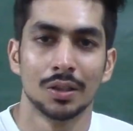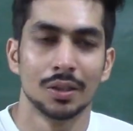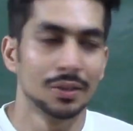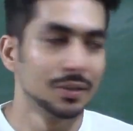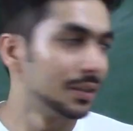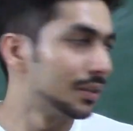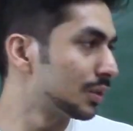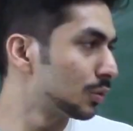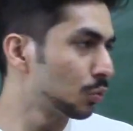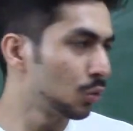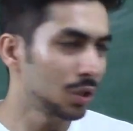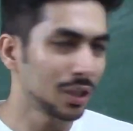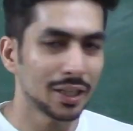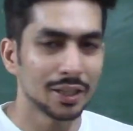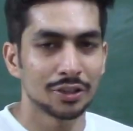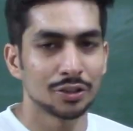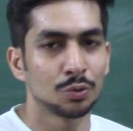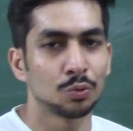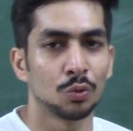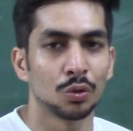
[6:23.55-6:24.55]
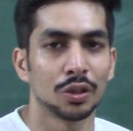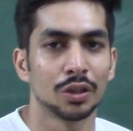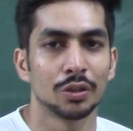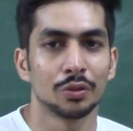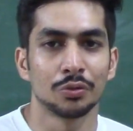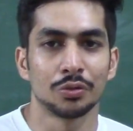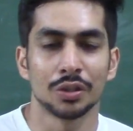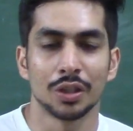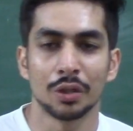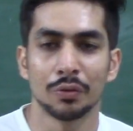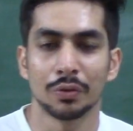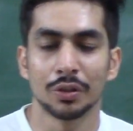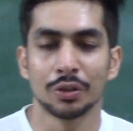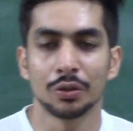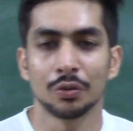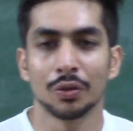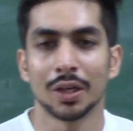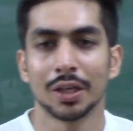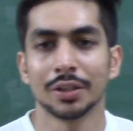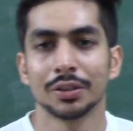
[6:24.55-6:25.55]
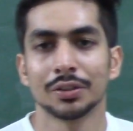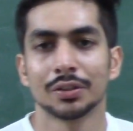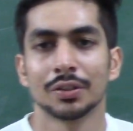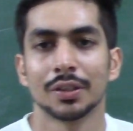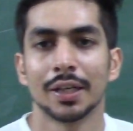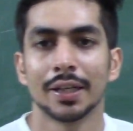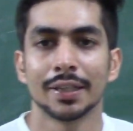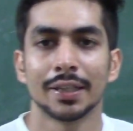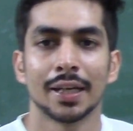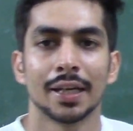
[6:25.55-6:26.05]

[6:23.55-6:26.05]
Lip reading: this is what I just wanted to share with you guys, right?